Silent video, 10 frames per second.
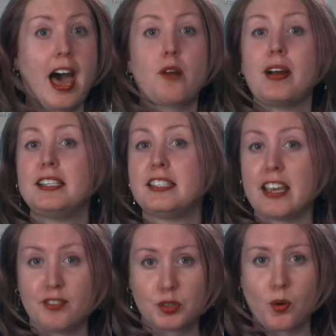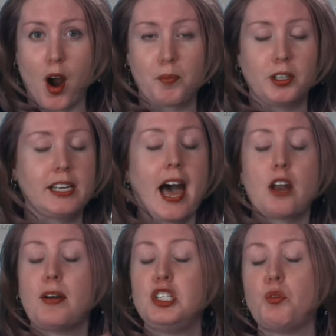How do I save this properly?
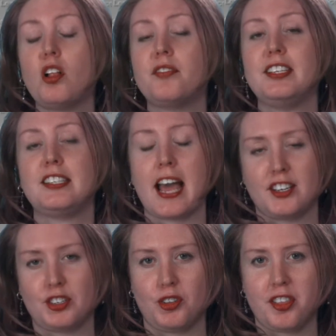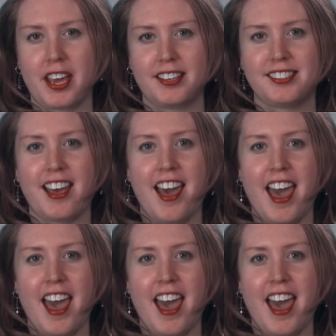How do I do all of these technical things?